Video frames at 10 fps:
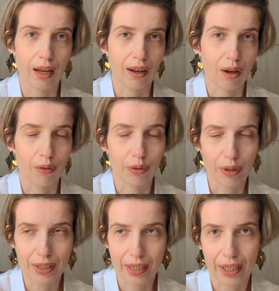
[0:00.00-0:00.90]
of
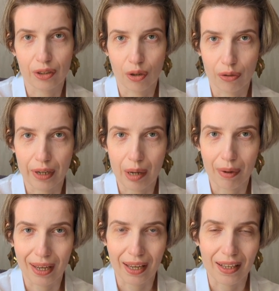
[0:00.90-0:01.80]
course, I adore
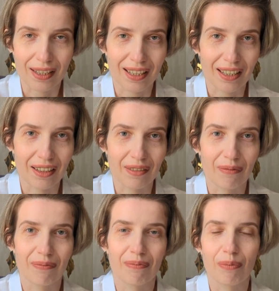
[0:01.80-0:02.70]
grammar as a
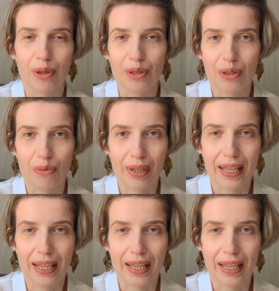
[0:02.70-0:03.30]
person with